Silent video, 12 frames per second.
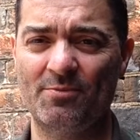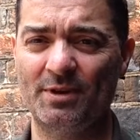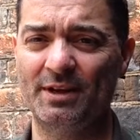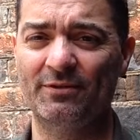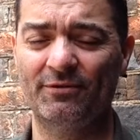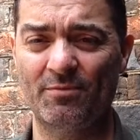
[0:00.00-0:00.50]

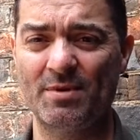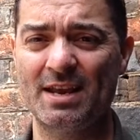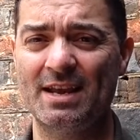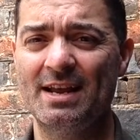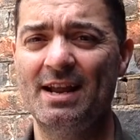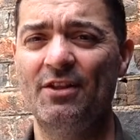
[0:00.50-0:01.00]
because for
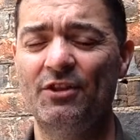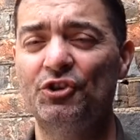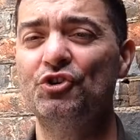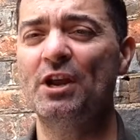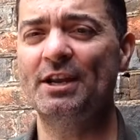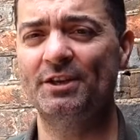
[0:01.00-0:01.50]
me, The
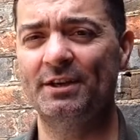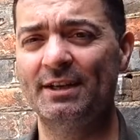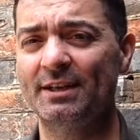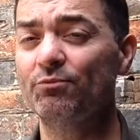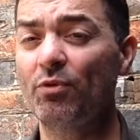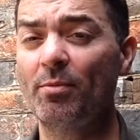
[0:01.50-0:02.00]

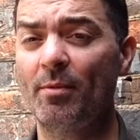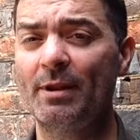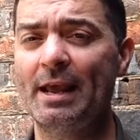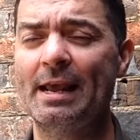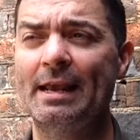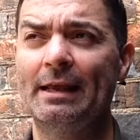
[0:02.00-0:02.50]
Changeling is
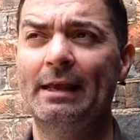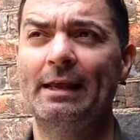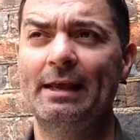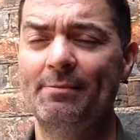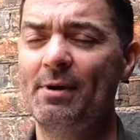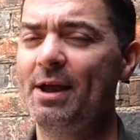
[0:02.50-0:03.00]
probably,
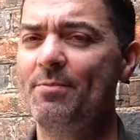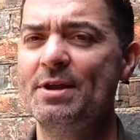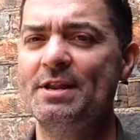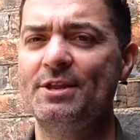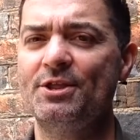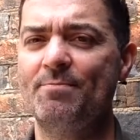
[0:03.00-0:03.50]
in my
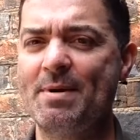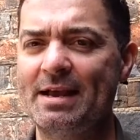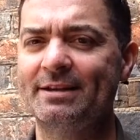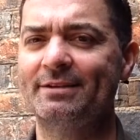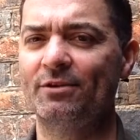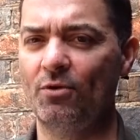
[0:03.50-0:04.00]
opinion, the
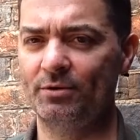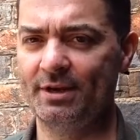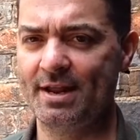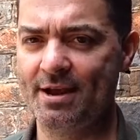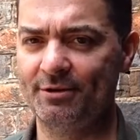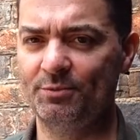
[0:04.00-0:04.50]
best
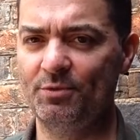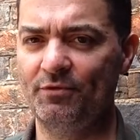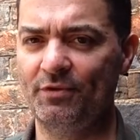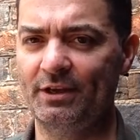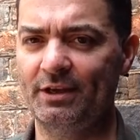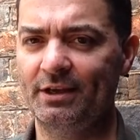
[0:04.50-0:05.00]
haunted house
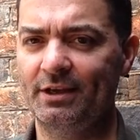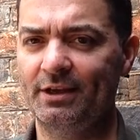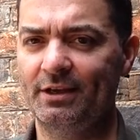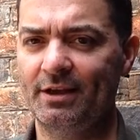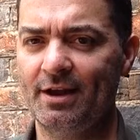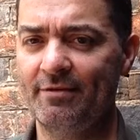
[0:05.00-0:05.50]
movie
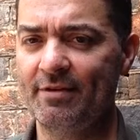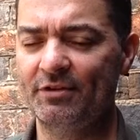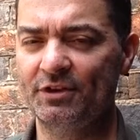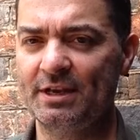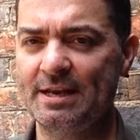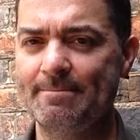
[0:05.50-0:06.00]
I've ever
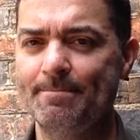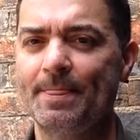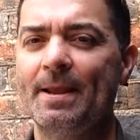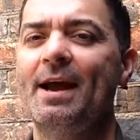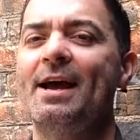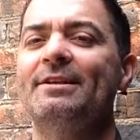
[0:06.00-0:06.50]
seen.
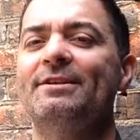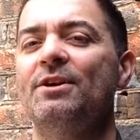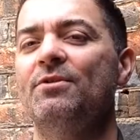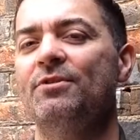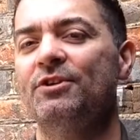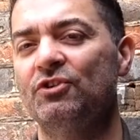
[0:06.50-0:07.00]
Uh,
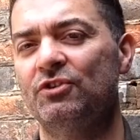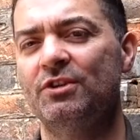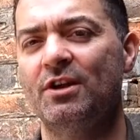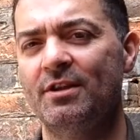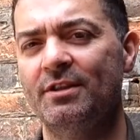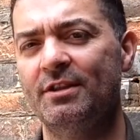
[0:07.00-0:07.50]
so
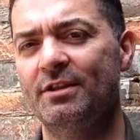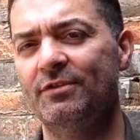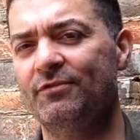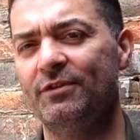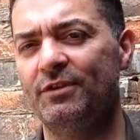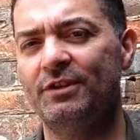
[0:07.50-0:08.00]

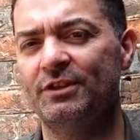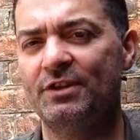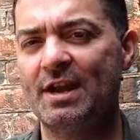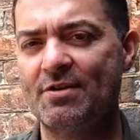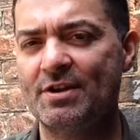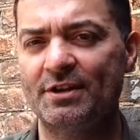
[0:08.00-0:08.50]
the, the
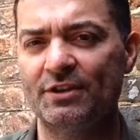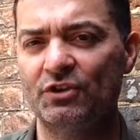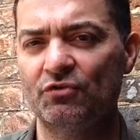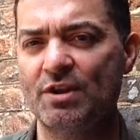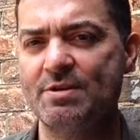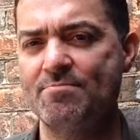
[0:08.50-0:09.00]
staring at the
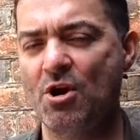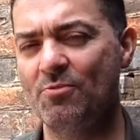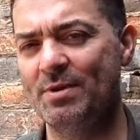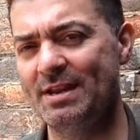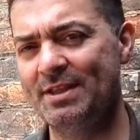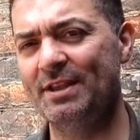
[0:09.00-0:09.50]
screen
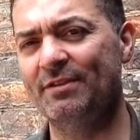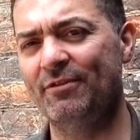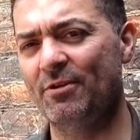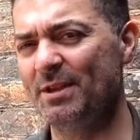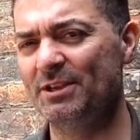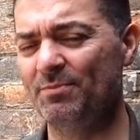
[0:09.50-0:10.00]
moment in this
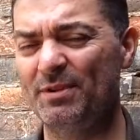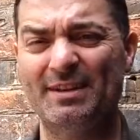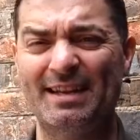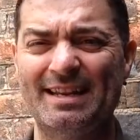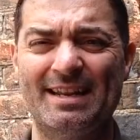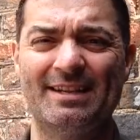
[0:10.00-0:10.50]
film isn't
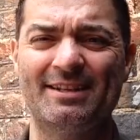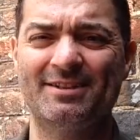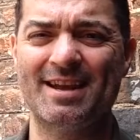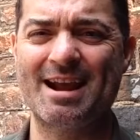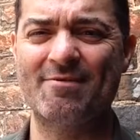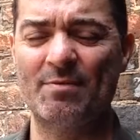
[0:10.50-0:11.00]
particularly
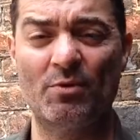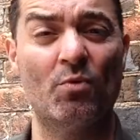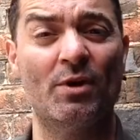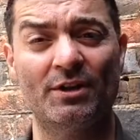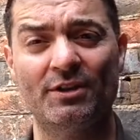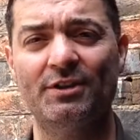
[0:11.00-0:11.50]
scary, but
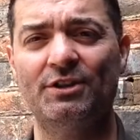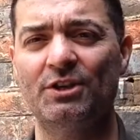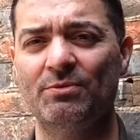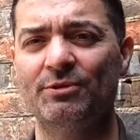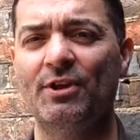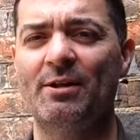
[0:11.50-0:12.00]
what it does
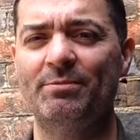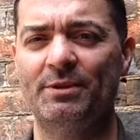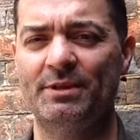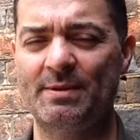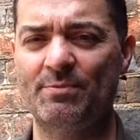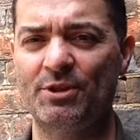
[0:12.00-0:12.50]
do is help to
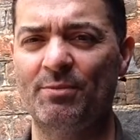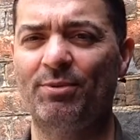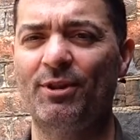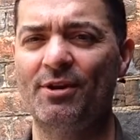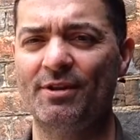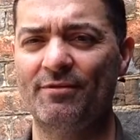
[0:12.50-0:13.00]
deepen the
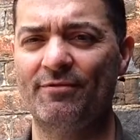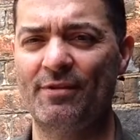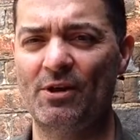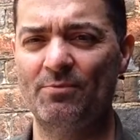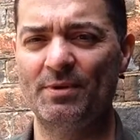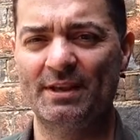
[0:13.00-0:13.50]
plot of the
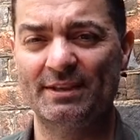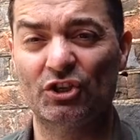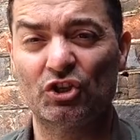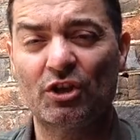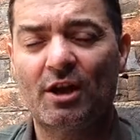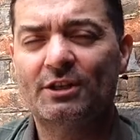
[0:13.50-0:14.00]
film because it
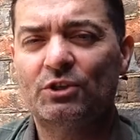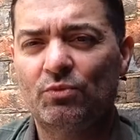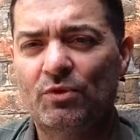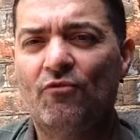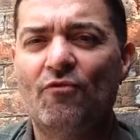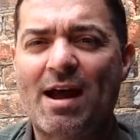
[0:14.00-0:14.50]
starts
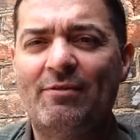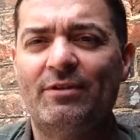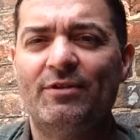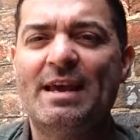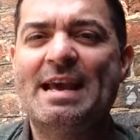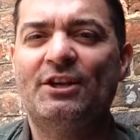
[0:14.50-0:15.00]
to
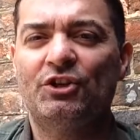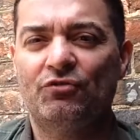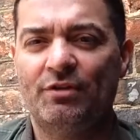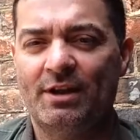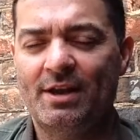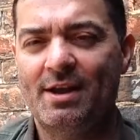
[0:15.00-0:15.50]
unravel the
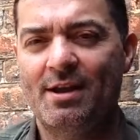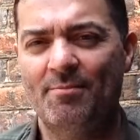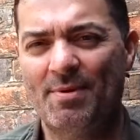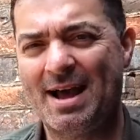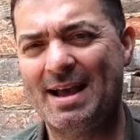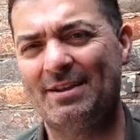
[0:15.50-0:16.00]
history
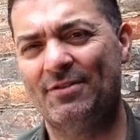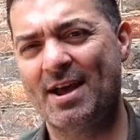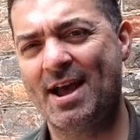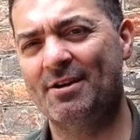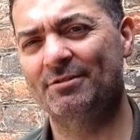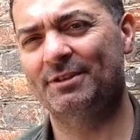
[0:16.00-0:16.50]
behind the
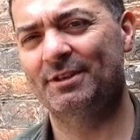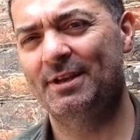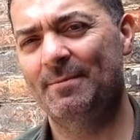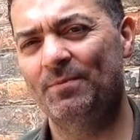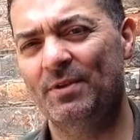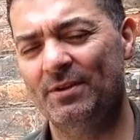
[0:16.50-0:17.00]
house
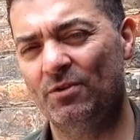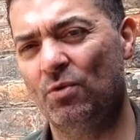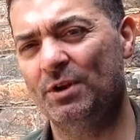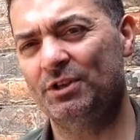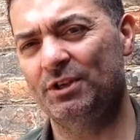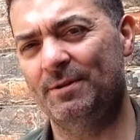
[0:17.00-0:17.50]
in
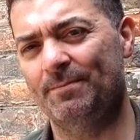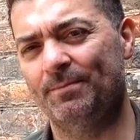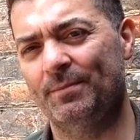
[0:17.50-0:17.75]
question.